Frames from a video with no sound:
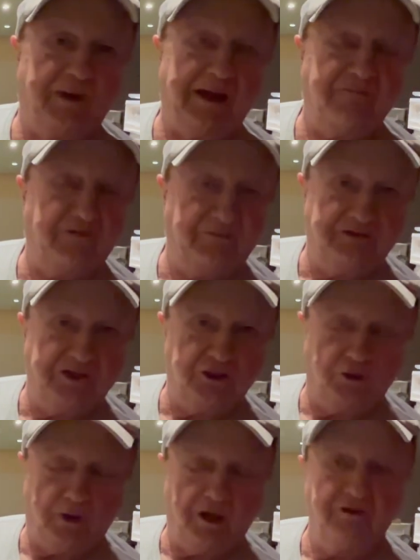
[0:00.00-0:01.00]
we had 50
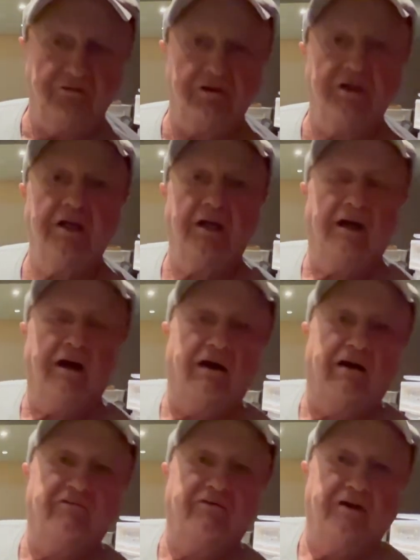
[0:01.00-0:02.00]
to 100
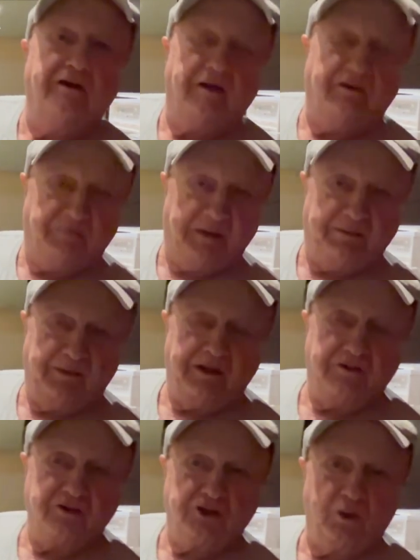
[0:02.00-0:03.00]
of people
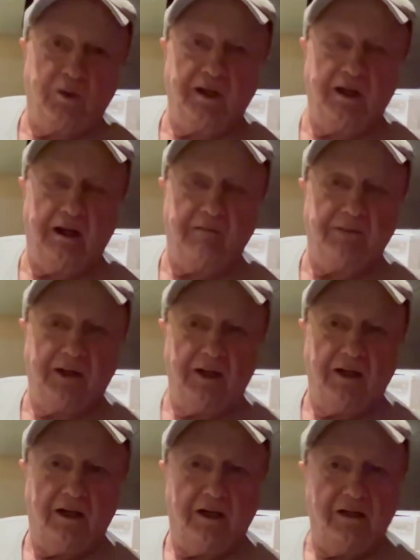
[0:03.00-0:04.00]
that are showing up
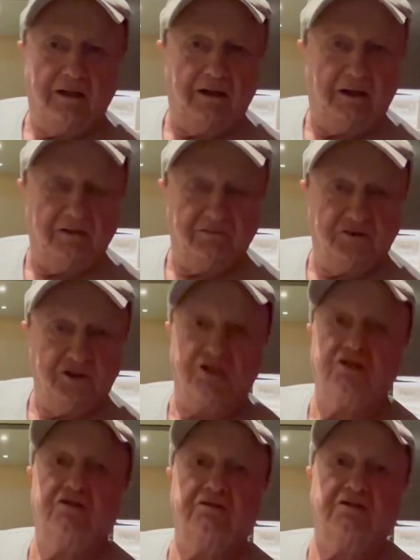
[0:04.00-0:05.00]
uh,
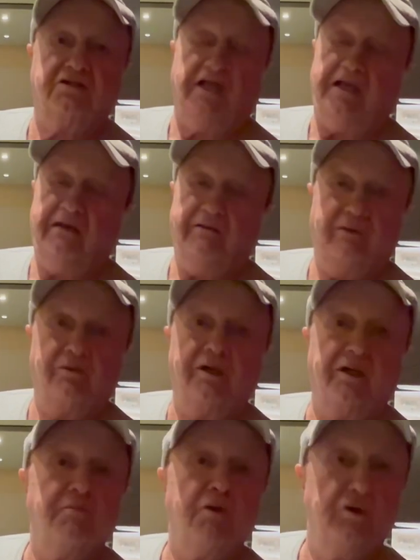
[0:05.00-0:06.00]
just to say they were
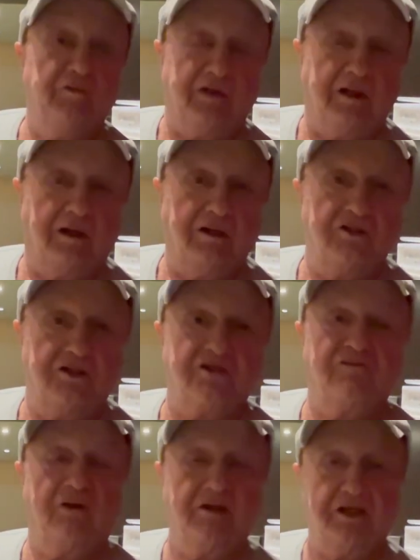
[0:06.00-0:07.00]
in a movie or just
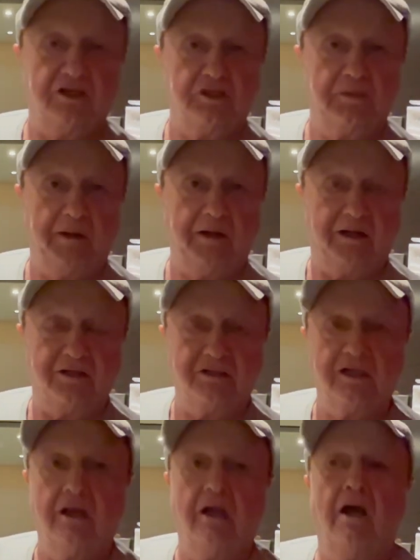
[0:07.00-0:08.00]
for the
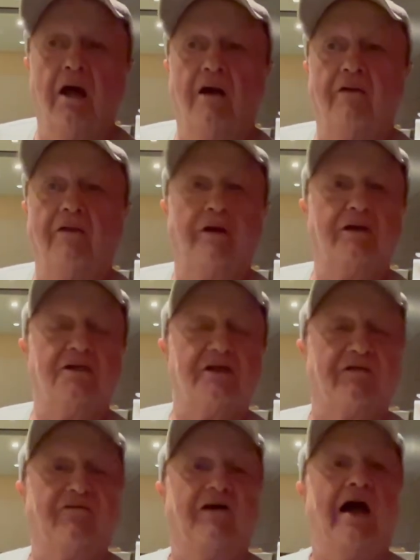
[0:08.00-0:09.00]
experience. There is
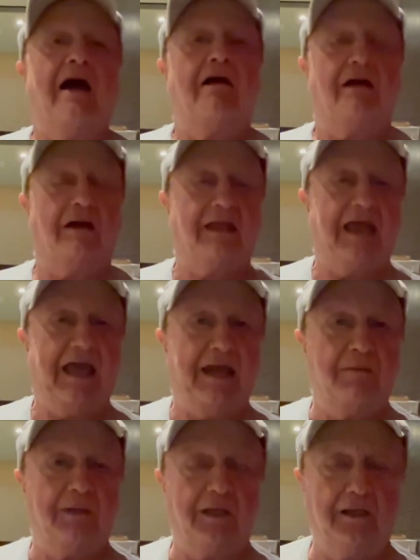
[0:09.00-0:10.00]
a fire
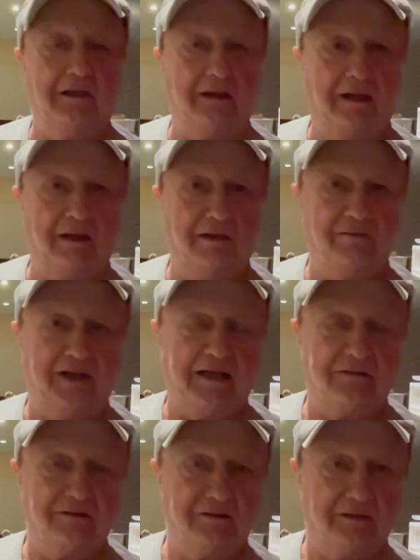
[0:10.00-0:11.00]
academy uh,
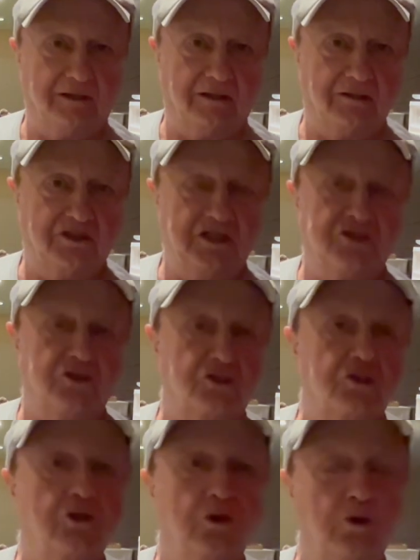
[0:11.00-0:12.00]
that uh, teaches
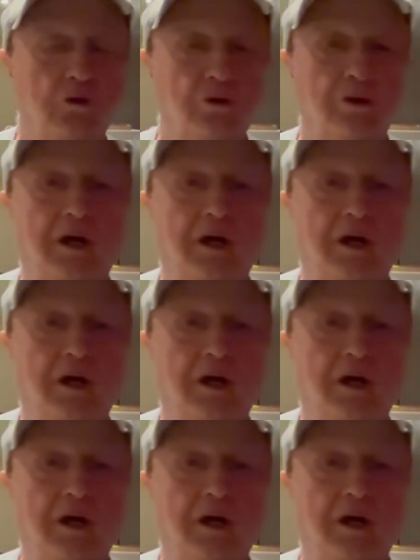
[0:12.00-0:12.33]
school